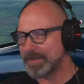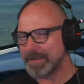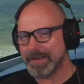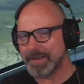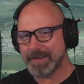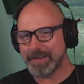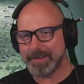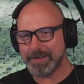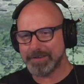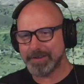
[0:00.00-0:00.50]

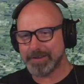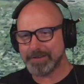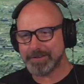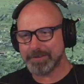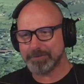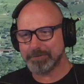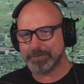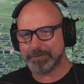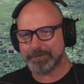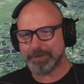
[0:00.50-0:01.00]
And it does
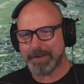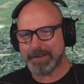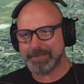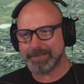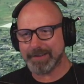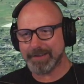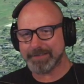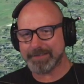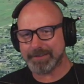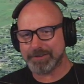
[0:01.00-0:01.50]
a
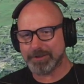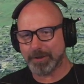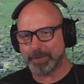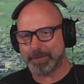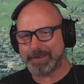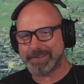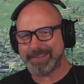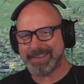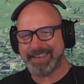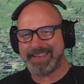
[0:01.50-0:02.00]
fantastic
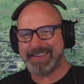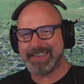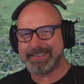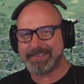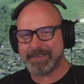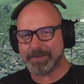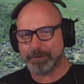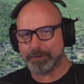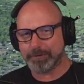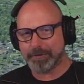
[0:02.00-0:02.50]
job. It's
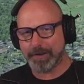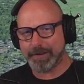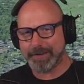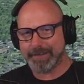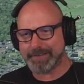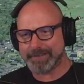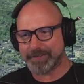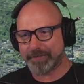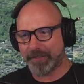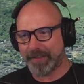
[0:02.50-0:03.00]
easy to fly
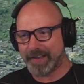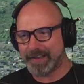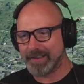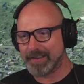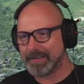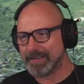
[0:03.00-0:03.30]
this thing.